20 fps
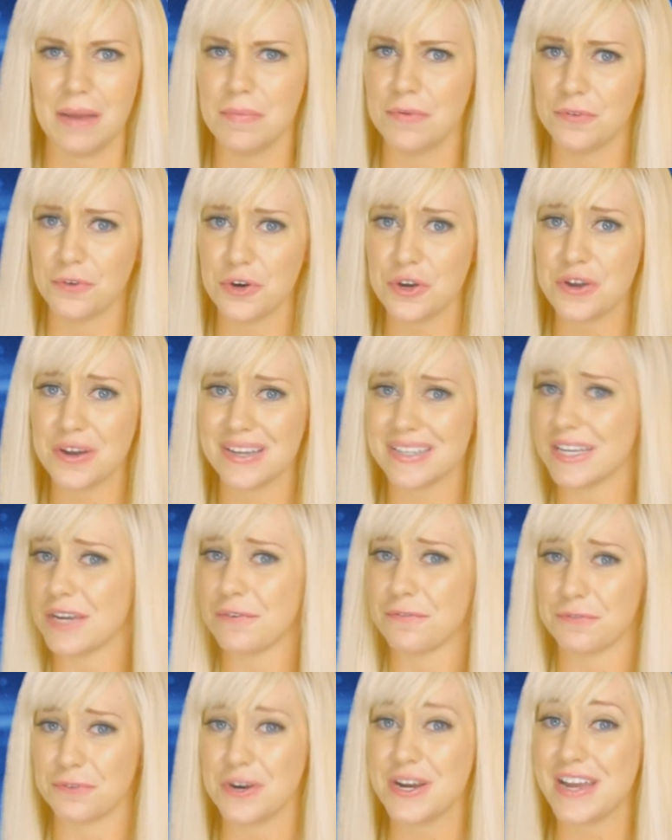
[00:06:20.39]
and before you guys
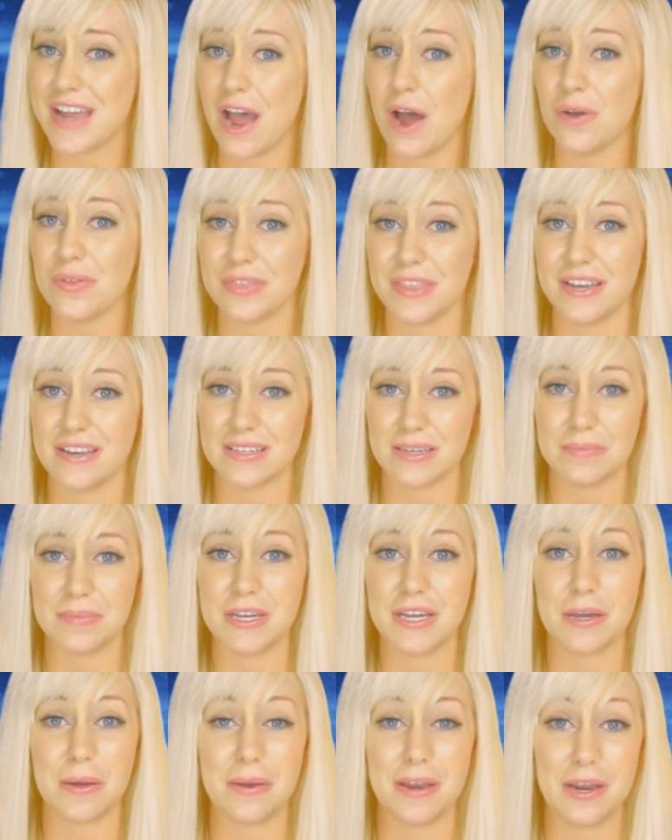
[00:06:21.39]
like freak out and think
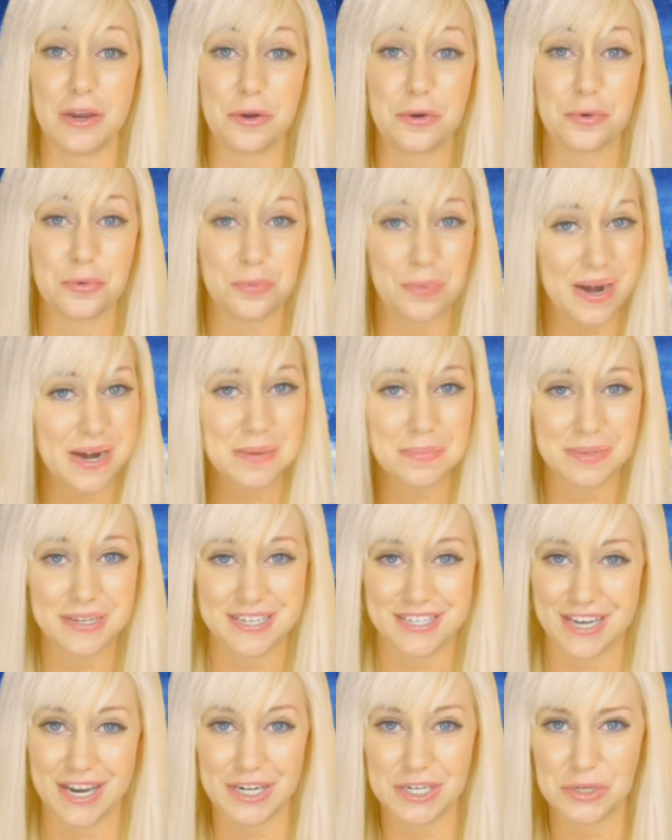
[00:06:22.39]
something
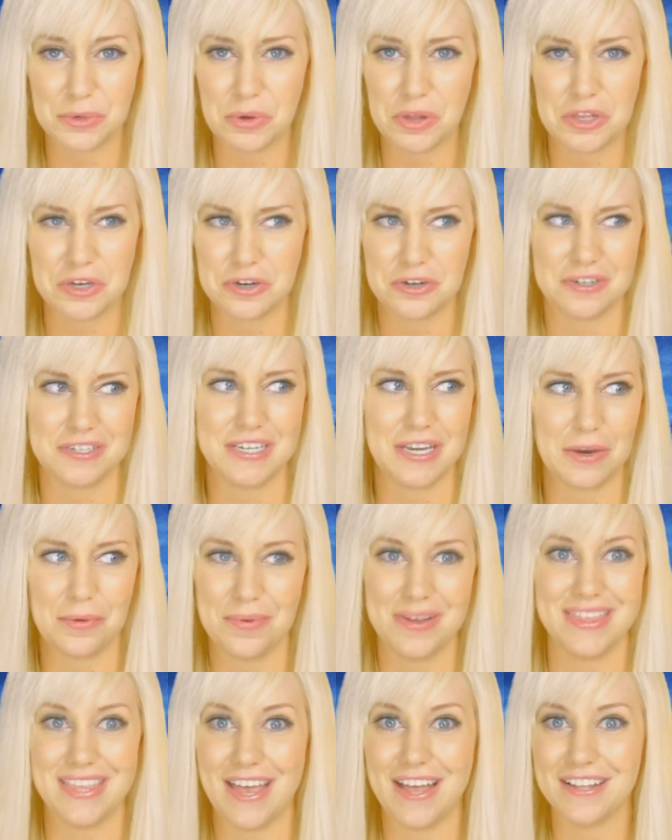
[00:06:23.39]
incredibly sexual and you're just like,
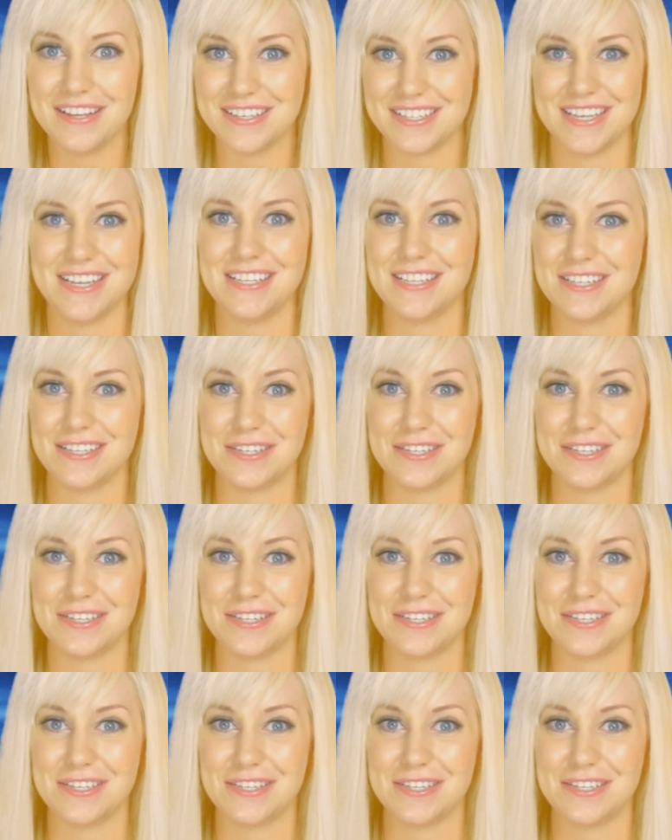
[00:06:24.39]
what the hell is this?